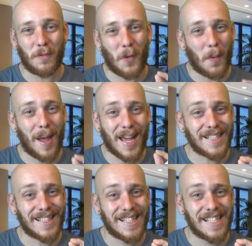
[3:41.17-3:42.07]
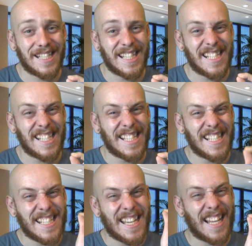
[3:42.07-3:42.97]
format.
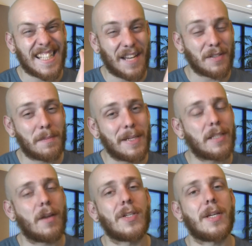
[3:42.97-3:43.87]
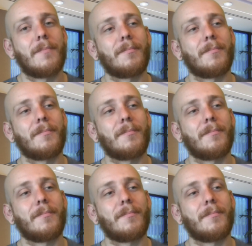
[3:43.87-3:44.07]
That sounds a bit dodgy.